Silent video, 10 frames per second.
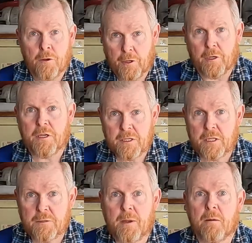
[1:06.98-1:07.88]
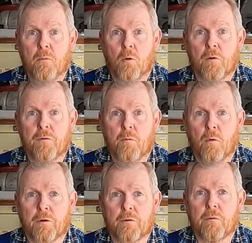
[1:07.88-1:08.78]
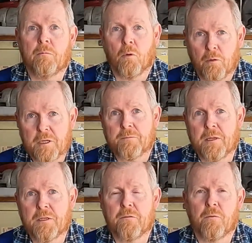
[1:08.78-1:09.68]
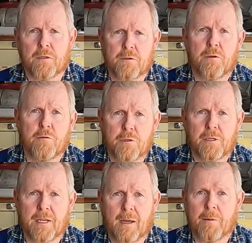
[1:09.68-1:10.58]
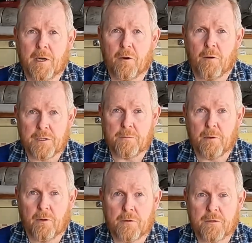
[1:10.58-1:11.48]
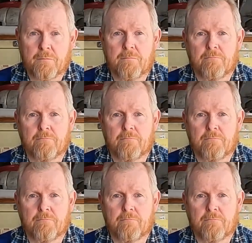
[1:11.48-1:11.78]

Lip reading: You can easily spend more if you want to, and more expensive ones will usually come in a nicer box.